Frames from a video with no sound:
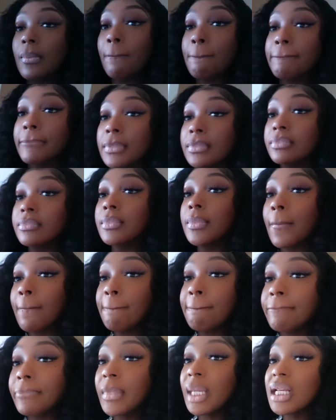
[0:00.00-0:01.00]
not collecting
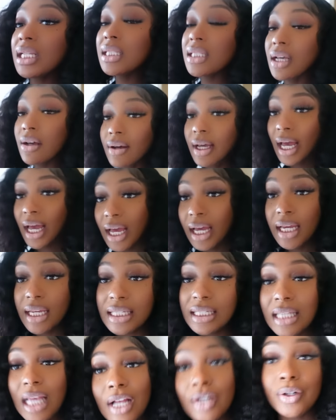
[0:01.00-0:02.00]
my specimens. So,
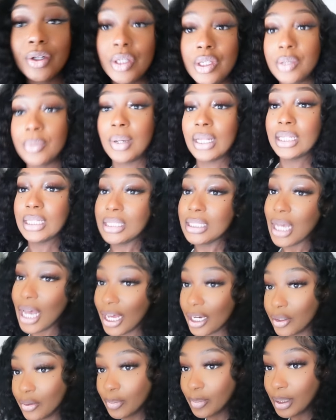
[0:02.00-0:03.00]
guys, I know you probably
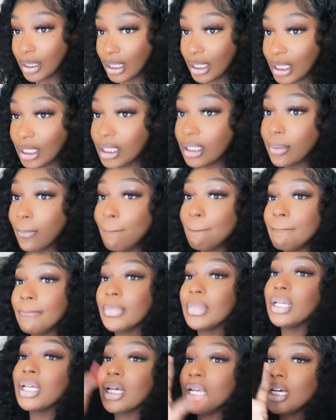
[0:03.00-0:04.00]
tired of me
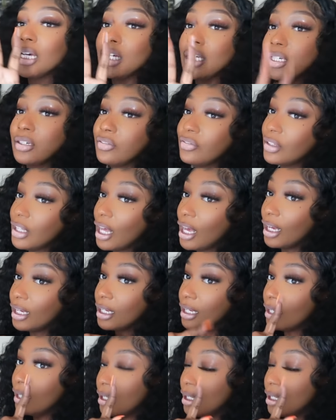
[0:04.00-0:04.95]
uh, vlogging